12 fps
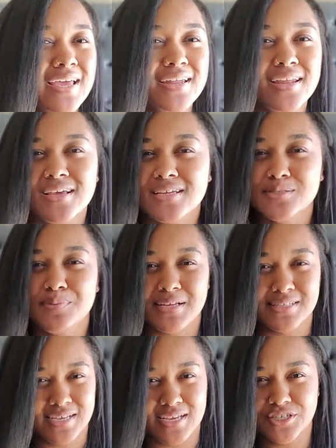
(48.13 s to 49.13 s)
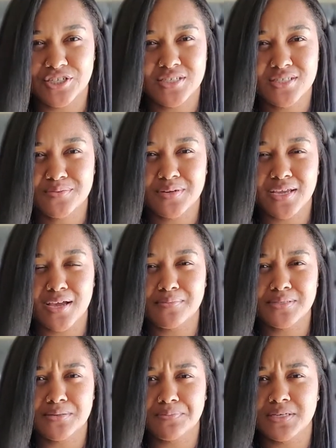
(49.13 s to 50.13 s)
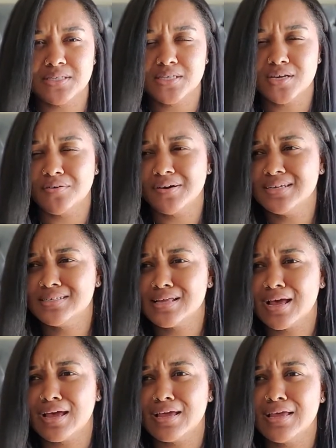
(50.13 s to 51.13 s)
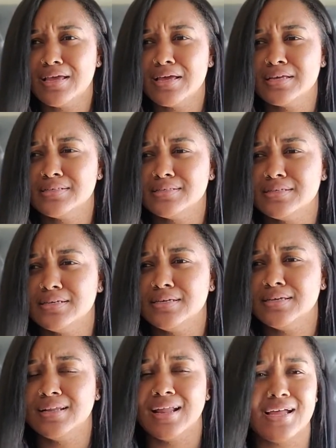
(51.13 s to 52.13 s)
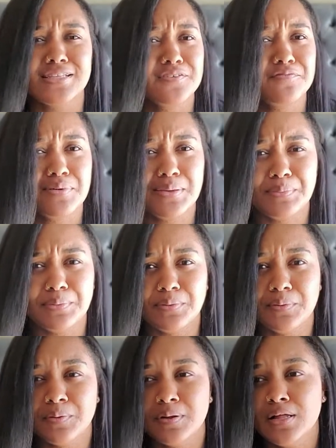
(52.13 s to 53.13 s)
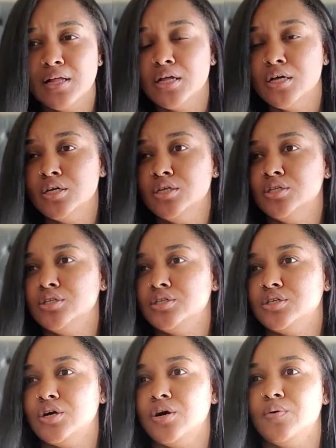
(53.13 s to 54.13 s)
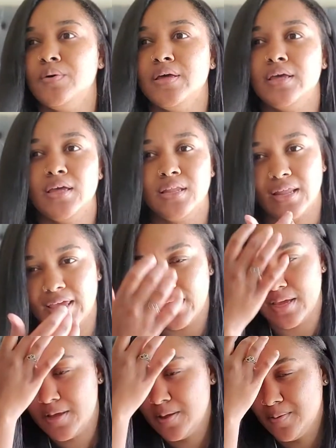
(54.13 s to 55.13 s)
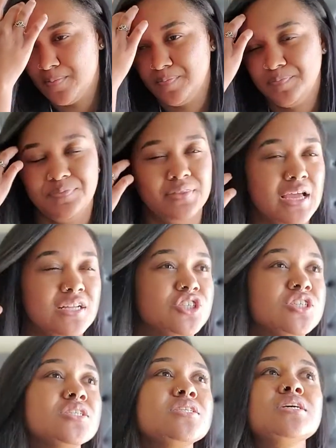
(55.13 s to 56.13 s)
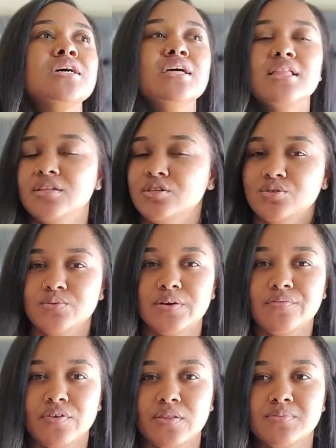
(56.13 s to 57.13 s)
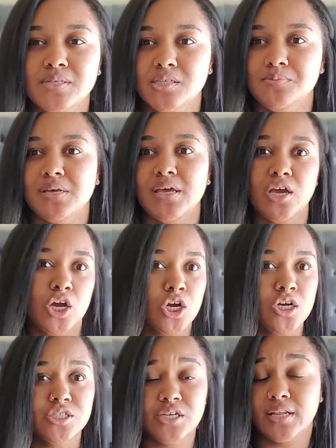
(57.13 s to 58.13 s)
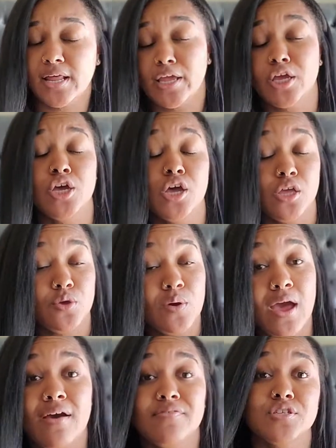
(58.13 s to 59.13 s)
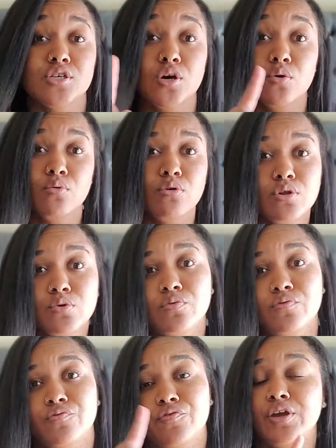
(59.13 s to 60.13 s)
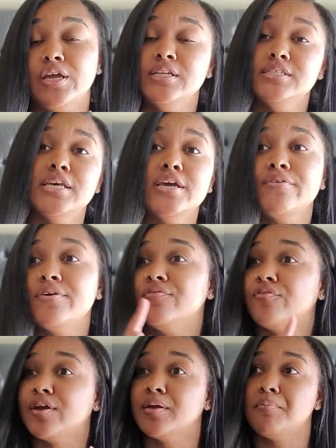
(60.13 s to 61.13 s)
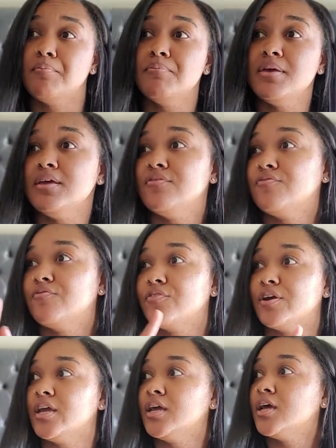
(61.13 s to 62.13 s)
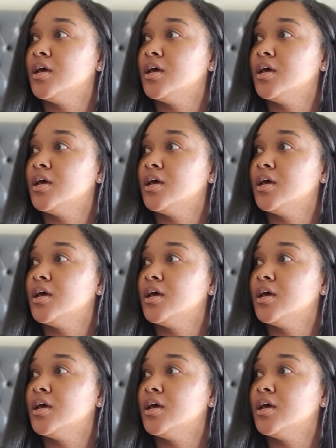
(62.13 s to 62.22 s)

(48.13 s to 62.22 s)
expectations when it comes to PCOS. I see lots of people going like, not just doing for themselves, but encouraging like, you have to go gluten-free, dairy-free, meat-free,